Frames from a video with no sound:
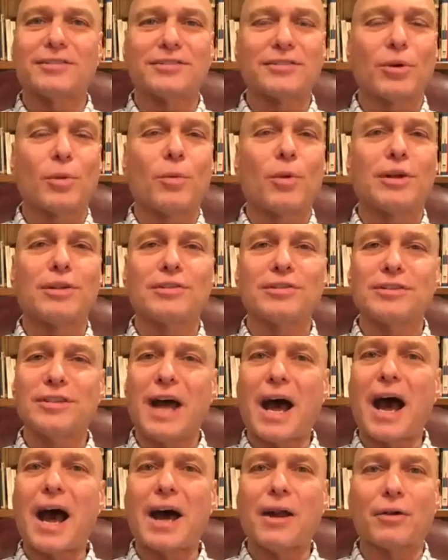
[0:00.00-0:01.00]
someone's
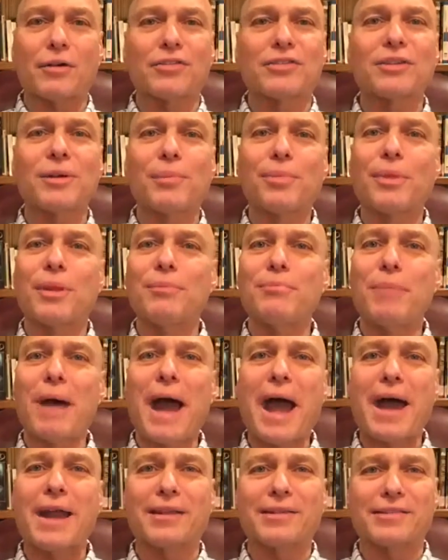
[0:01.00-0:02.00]
died, or something
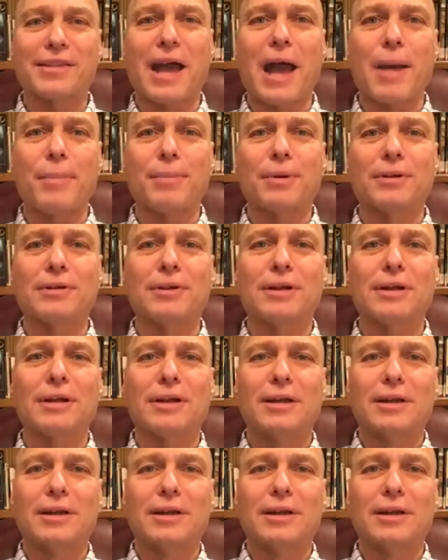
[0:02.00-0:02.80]
bad has happened